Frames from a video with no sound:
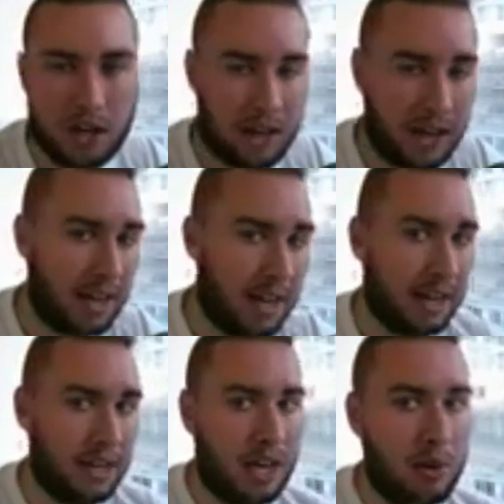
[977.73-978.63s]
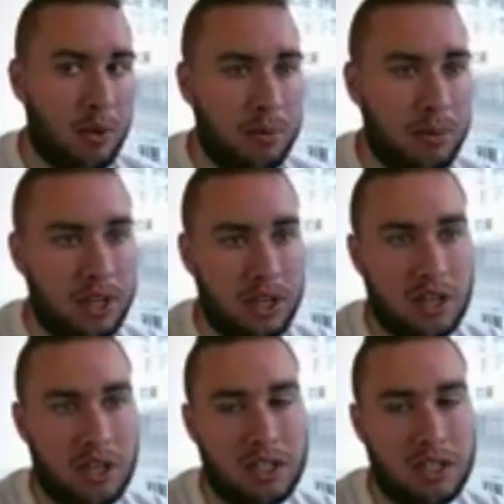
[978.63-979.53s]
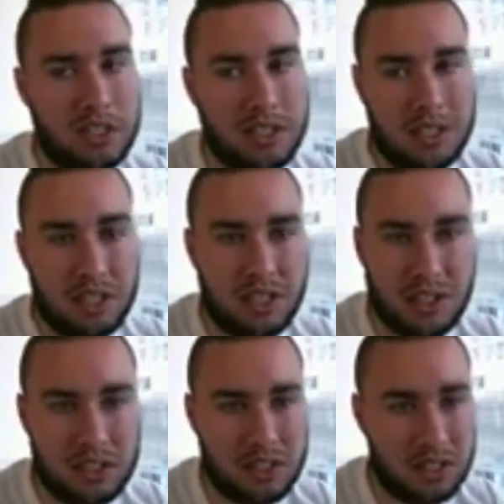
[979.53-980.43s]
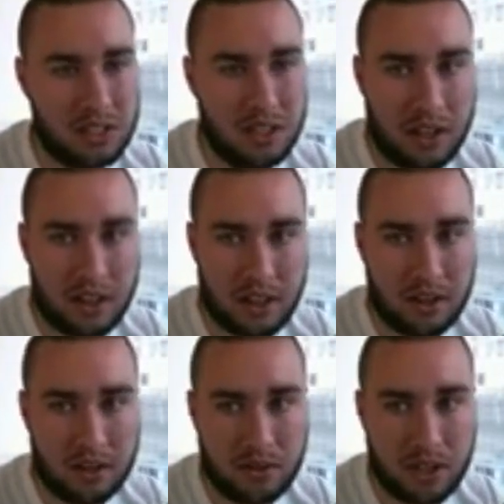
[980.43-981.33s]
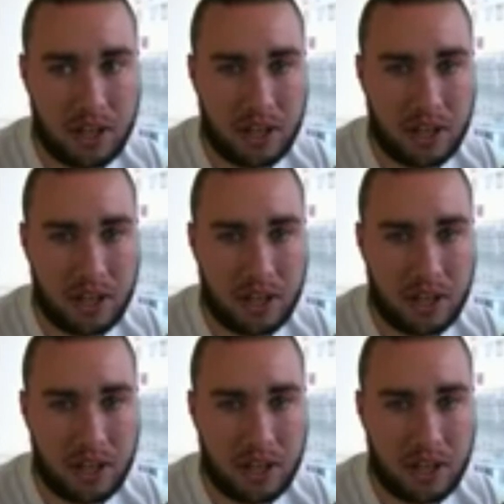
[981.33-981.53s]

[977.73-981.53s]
and cable, because there's just nothing really